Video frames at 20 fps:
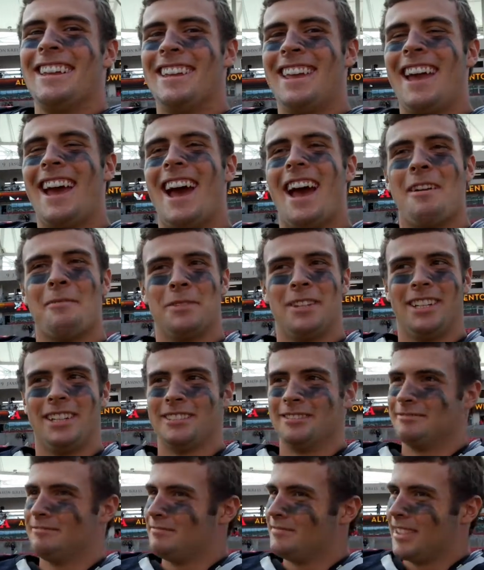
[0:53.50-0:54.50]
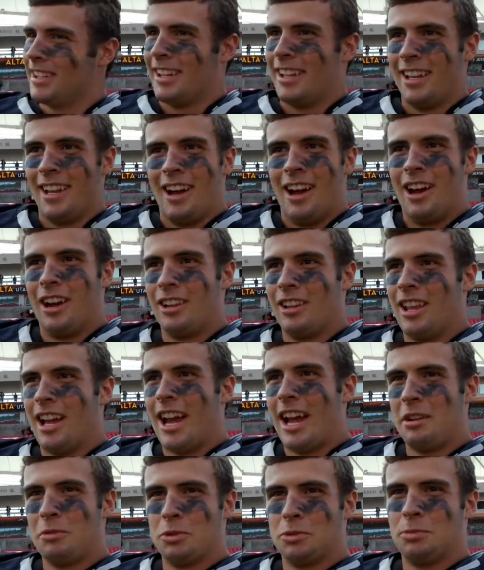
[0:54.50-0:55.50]
Yeah, I mean, our
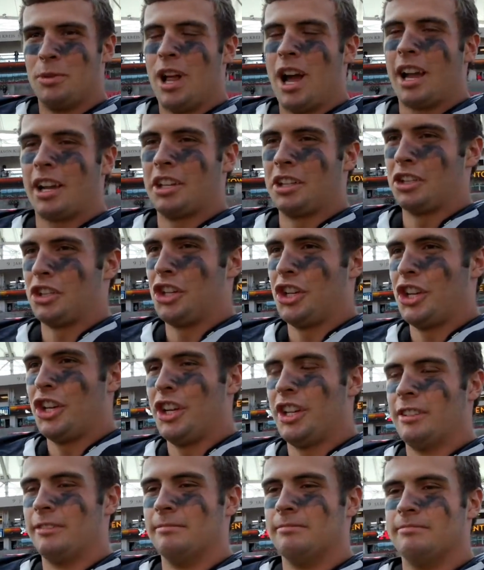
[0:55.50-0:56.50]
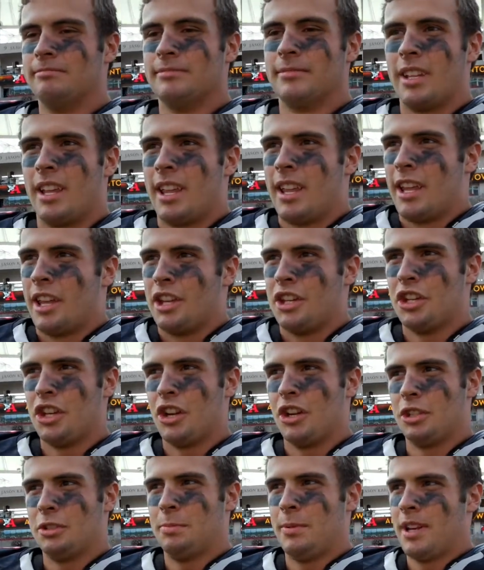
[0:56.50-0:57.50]
line was blocking good, and you
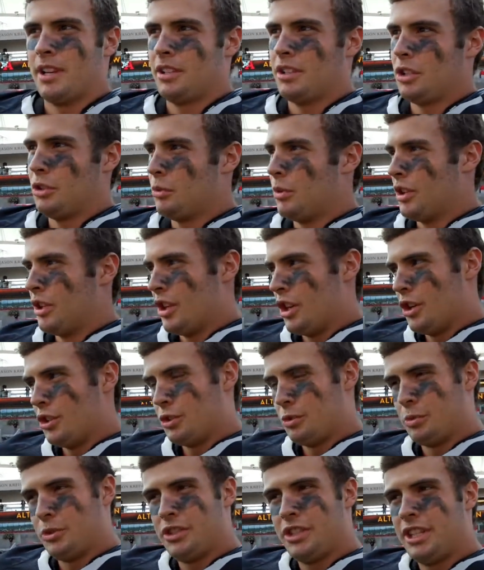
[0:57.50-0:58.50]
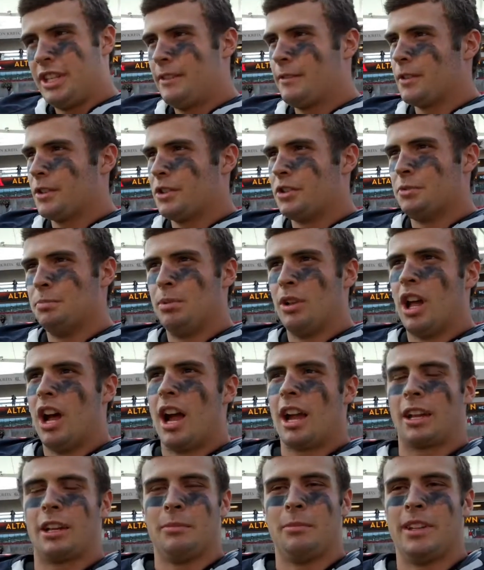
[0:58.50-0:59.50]
know, especially when those receivers
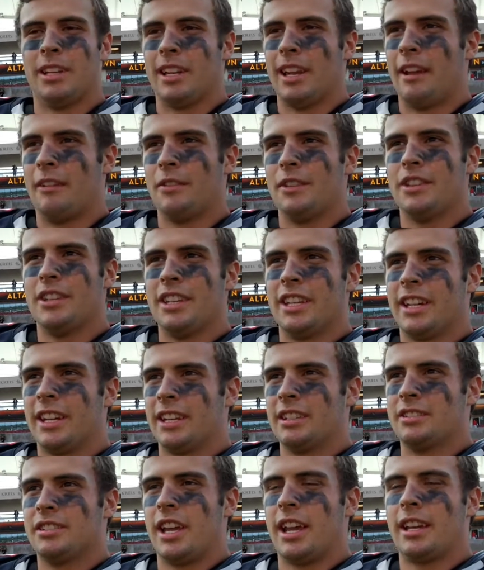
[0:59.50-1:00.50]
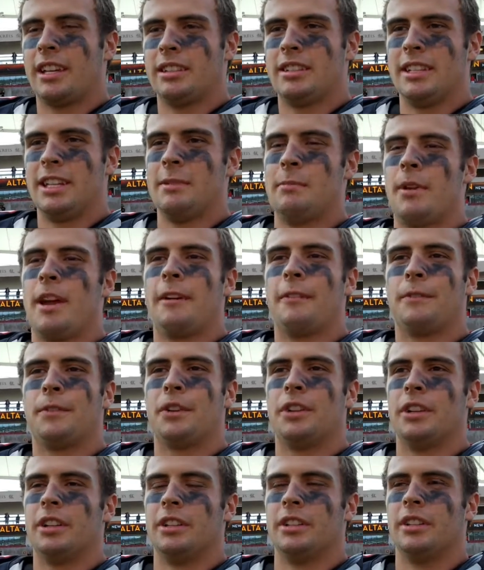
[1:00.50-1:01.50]
block, I mean, everything, it's like a team
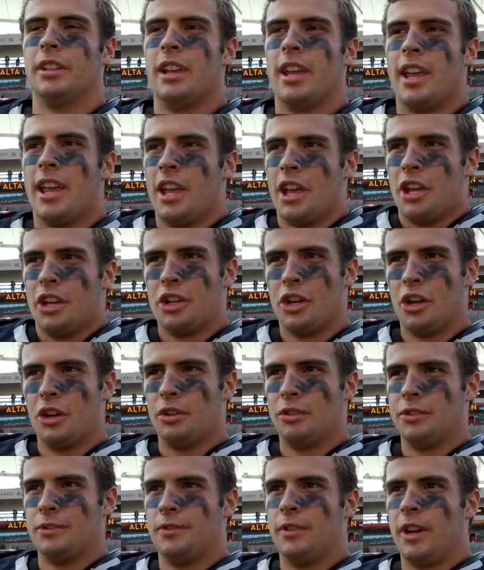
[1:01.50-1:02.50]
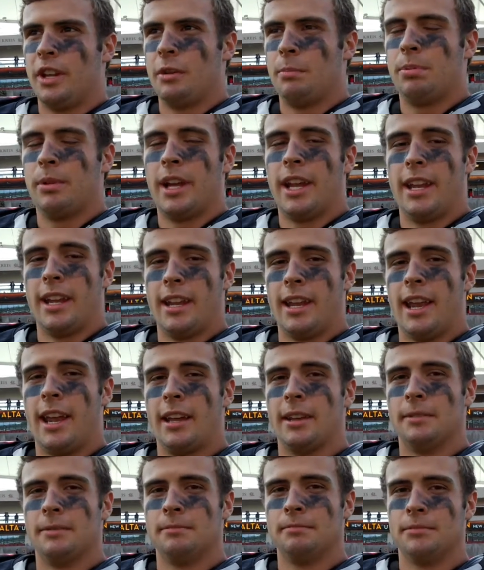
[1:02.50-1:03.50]
effort, and, you know, it was fun to play today.
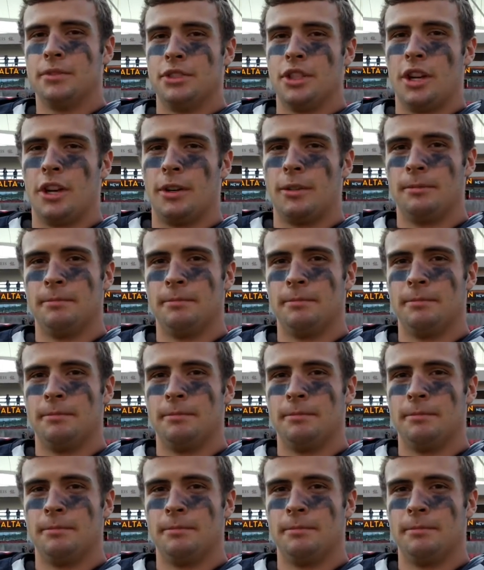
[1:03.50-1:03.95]
So,